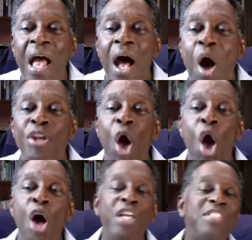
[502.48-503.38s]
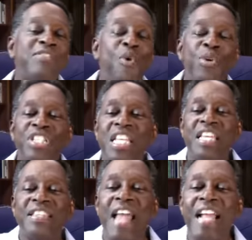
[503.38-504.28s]
On August
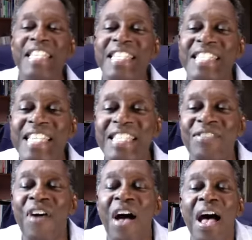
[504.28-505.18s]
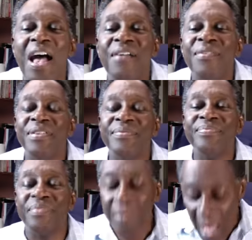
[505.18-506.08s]
14th, 1965,
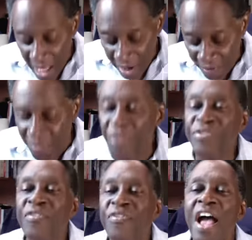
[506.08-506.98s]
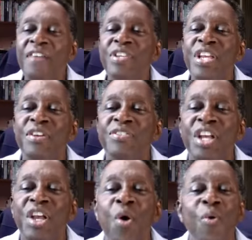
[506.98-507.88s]
55 years
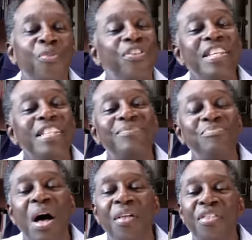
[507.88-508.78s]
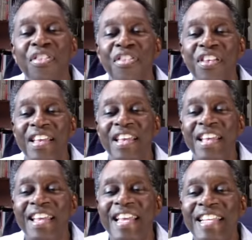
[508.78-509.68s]
ago this month,
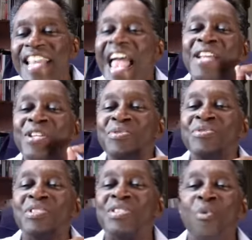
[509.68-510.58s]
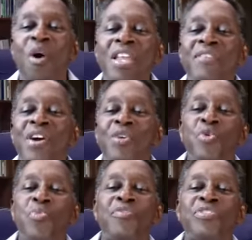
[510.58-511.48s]
Daniels was one of a
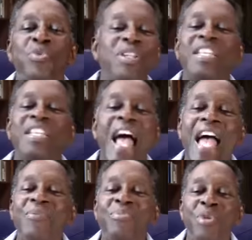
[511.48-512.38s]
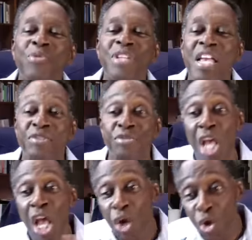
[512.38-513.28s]
group of 29 protesters
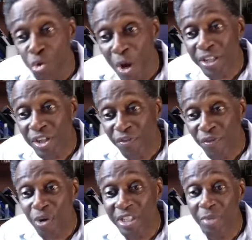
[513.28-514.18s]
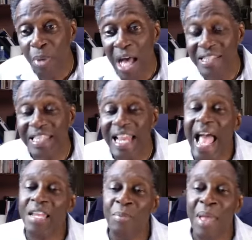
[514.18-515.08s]
who went to Fort Deposit,
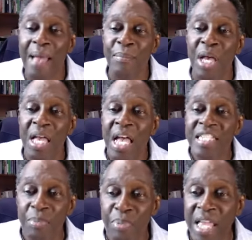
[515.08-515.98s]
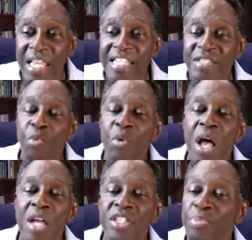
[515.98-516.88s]
Alabama, to picket
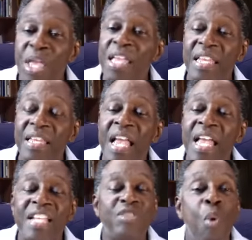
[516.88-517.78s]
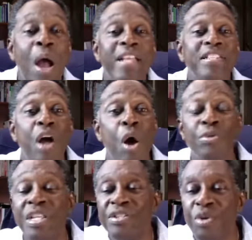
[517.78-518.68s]
its
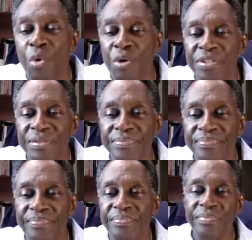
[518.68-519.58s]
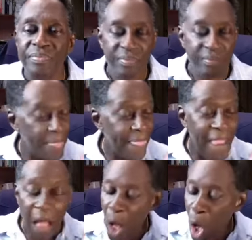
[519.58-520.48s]
whites-only stores.
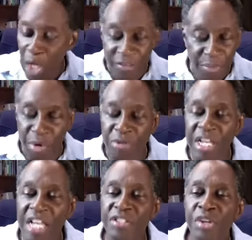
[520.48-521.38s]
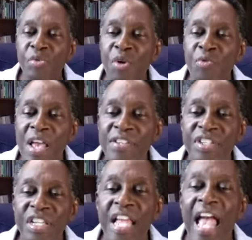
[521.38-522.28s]
All of the protesters were
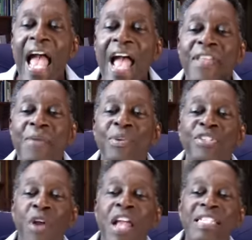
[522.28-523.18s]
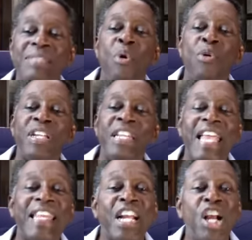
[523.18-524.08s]
arrested, and they were transported
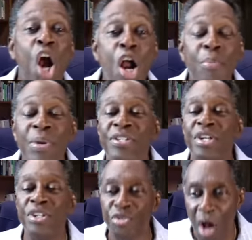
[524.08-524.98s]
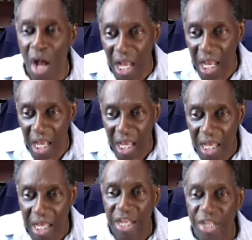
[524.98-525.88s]
in a garbage truck
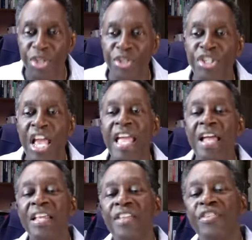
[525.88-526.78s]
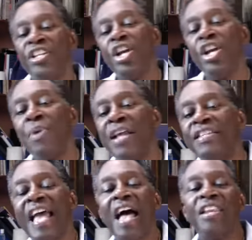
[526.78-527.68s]
to jail in the nearby
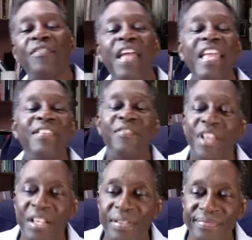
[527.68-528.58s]
town of Hayneville.